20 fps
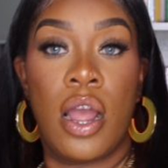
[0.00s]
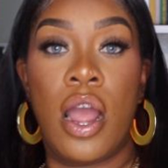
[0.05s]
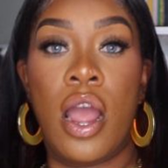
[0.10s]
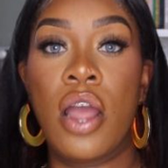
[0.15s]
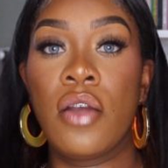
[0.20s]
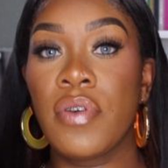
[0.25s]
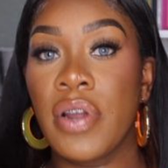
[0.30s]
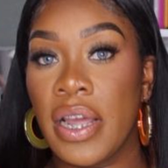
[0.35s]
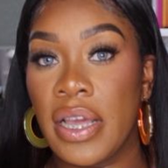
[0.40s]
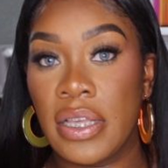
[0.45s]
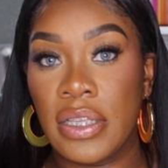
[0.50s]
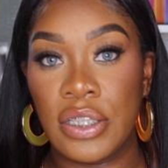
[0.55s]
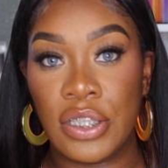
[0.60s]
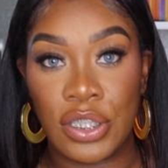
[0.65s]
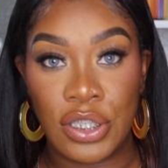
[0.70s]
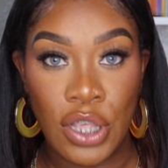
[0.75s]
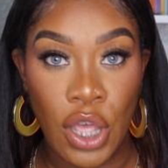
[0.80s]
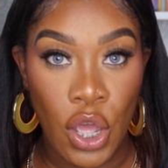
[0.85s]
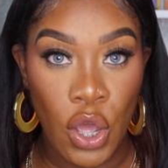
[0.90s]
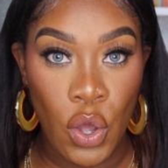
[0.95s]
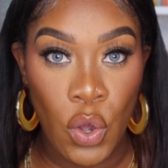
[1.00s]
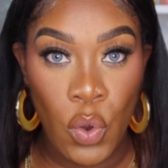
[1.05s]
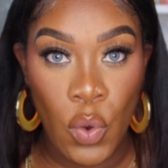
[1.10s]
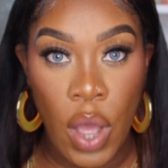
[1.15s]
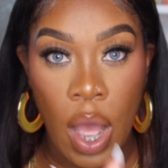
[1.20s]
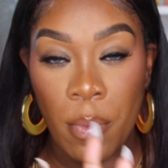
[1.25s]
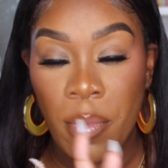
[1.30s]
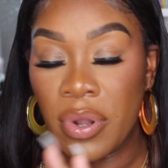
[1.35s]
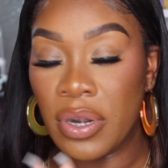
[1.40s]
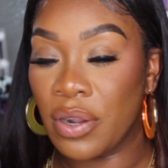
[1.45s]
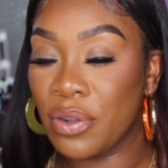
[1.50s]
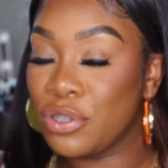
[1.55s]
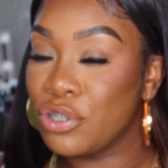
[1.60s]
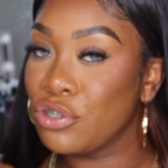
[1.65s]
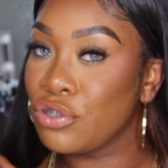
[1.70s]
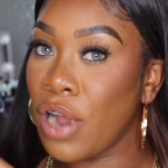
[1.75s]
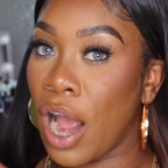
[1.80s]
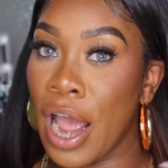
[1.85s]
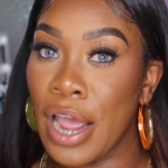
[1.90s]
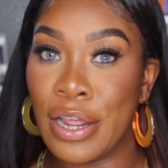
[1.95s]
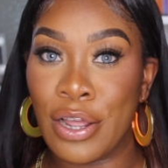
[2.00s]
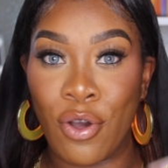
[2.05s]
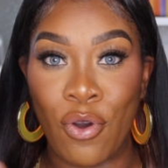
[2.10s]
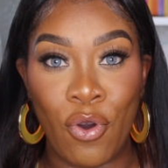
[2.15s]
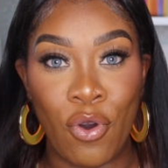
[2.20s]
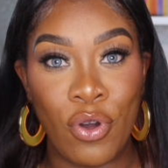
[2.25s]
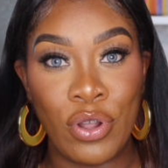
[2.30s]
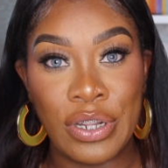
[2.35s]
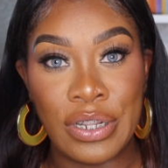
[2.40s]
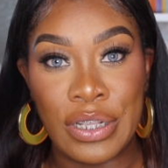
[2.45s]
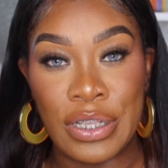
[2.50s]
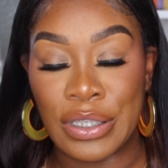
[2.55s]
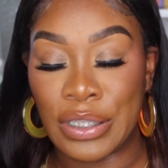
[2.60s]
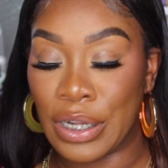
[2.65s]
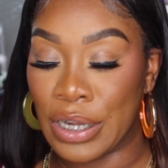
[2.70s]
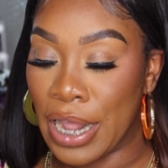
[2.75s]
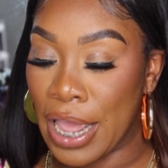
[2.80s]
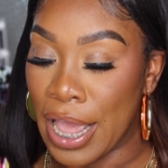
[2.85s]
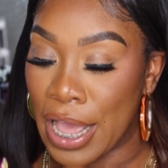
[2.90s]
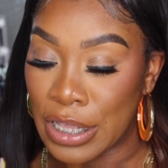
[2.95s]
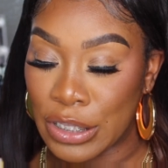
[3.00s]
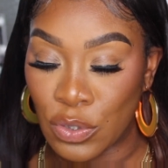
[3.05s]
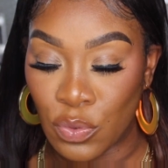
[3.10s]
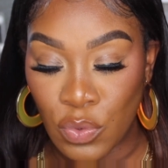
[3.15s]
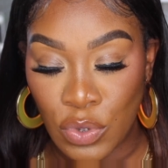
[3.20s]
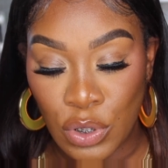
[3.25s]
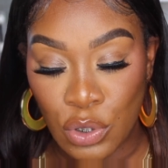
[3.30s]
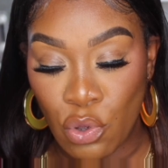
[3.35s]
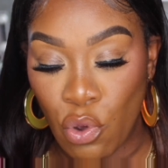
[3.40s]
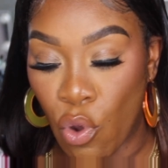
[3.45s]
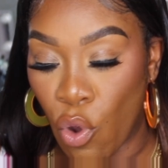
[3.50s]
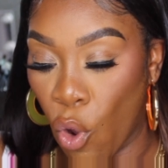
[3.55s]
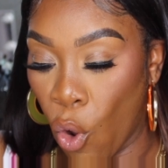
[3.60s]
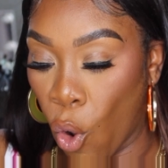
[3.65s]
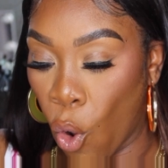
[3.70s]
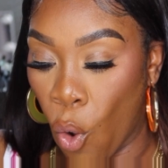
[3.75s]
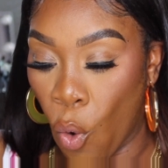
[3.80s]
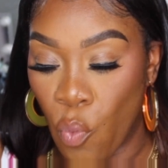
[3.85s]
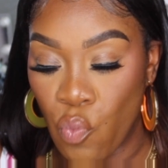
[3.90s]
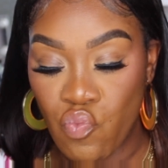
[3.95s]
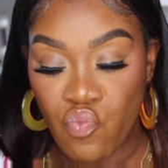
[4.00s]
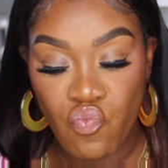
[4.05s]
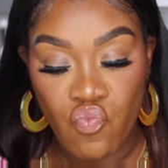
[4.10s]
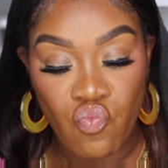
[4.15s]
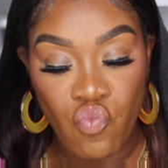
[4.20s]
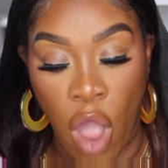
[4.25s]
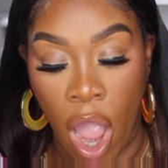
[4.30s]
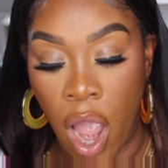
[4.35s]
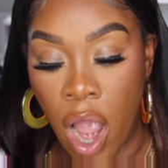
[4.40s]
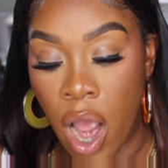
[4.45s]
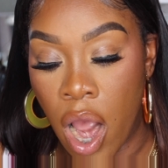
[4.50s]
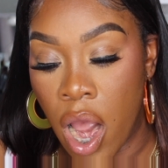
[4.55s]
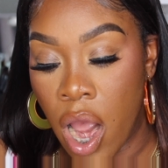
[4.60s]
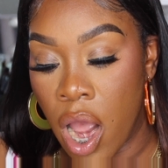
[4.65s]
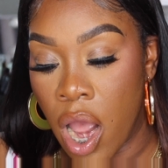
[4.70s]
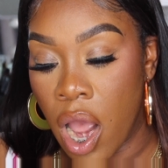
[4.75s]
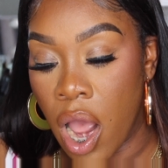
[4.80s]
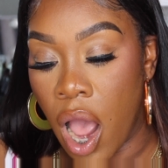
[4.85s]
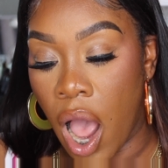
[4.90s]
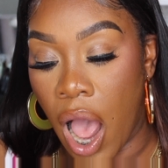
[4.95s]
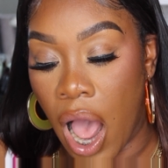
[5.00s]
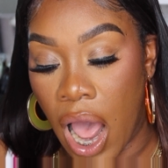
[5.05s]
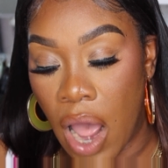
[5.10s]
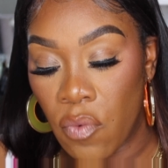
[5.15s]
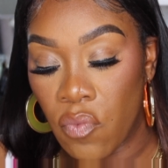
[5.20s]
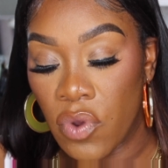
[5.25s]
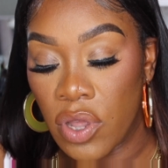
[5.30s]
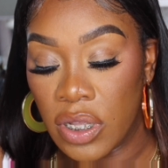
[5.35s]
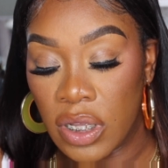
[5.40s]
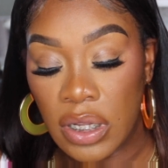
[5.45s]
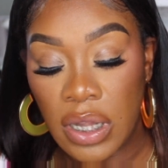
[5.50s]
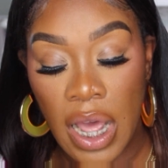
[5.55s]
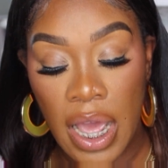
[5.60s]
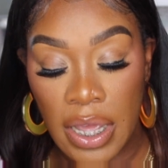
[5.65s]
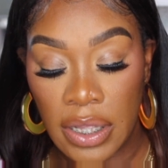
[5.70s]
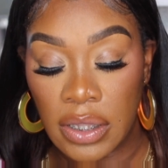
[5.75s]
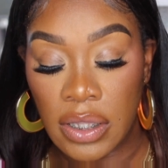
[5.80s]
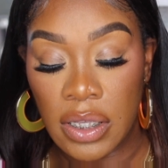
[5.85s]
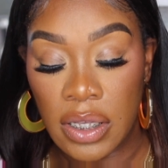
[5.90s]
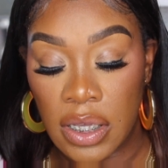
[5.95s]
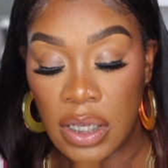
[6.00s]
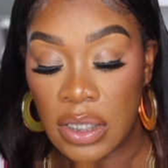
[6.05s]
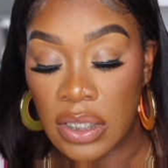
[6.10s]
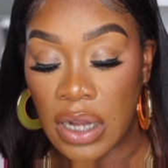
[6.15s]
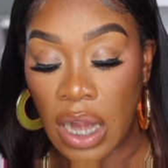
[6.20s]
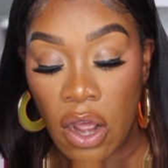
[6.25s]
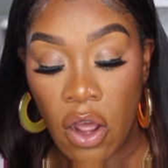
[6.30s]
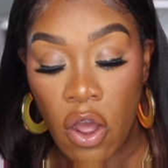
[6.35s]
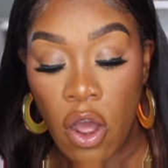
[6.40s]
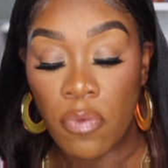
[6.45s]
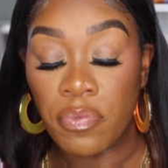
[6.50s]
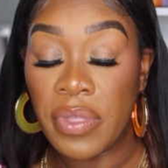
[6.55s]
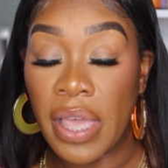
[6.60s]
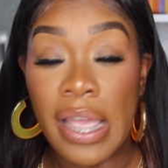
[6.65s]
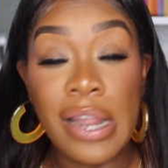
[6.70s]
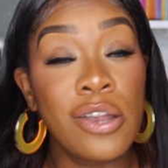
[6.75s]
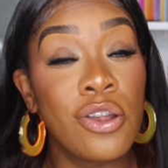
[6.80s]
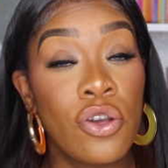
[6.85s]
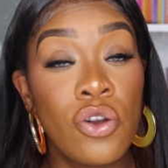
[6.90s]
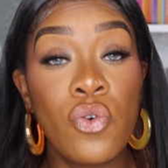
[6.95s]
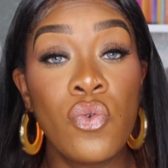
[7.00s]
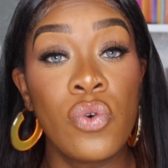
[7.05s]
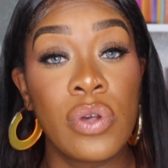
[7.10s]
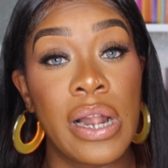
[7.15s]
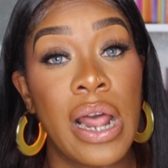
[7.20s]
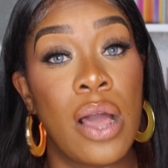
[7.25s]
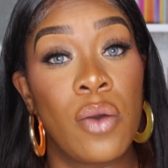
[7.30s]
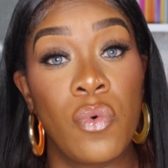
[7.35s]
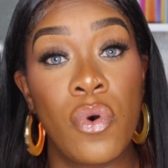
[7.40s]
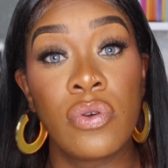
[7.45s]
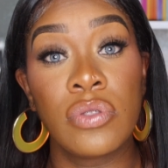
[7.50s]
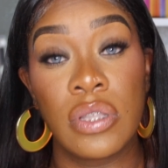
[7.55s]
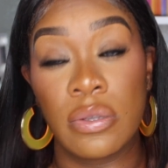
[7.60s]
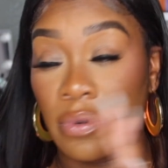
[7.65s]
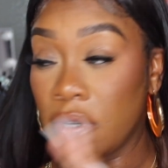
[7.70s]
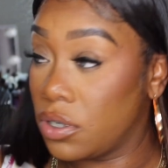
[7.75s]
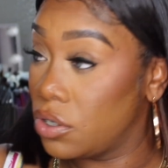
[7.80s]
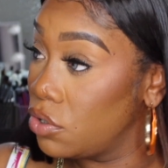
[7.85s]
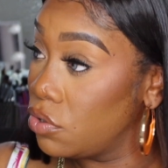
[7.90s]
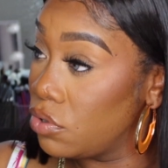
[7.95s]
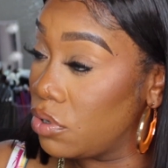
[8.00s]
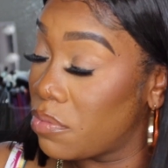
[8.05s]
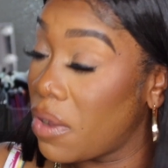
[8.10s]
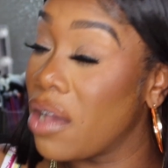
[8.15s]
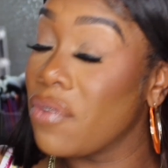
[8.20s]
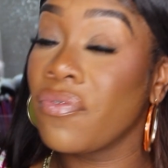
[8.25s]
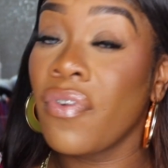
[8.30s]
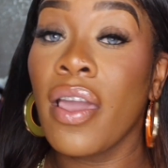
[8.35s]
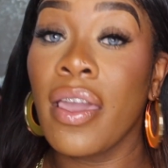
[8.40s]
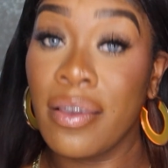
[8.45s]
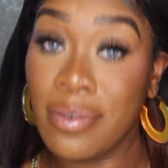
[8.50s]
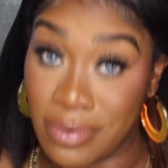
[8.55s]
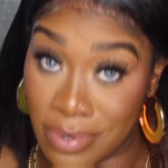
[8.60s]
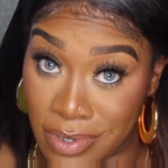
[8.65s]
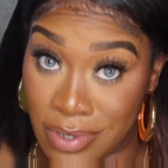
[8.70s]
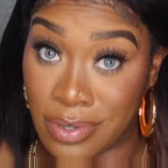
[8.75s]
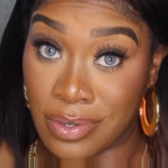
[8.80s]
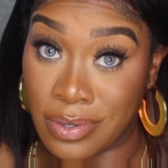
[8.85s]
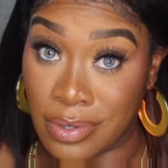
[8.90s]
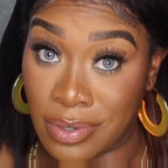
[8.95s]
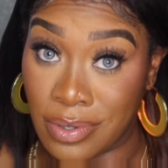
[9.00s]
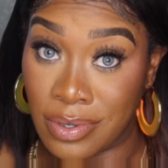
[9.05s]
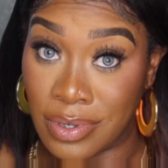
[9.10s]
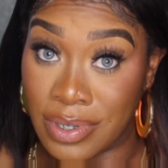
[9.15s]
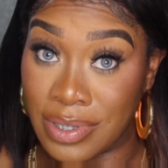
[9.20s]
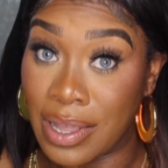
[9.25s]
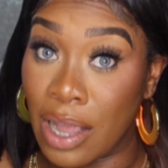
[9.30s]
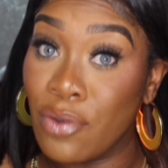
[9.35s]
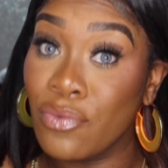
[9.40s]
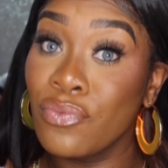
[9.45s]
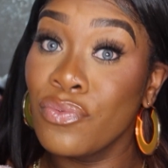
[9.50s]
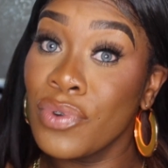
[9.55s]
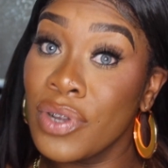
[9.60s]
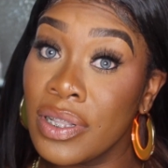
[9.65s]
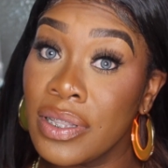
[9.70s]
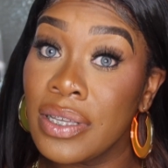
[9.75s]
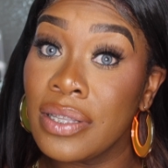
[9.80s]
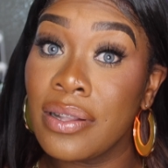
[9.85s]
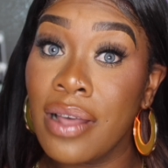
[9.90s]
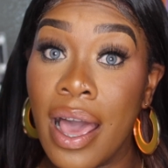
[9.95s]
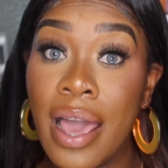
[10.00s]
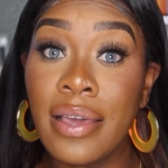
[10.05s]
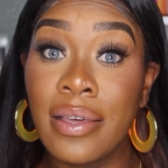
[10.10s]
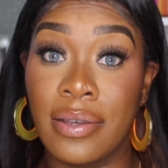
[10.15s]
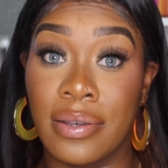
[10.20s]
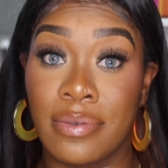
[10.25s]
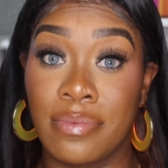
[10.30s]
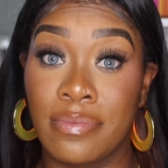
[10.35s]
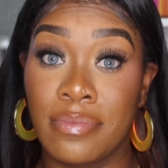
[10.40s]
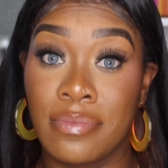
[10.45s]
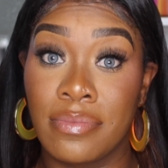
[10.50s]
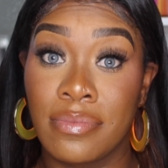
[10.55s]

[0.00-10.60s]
All right, so I'm gonna try on this last one, y'all. I really like these and I hope they do what I want them to do to my face, because I really like them.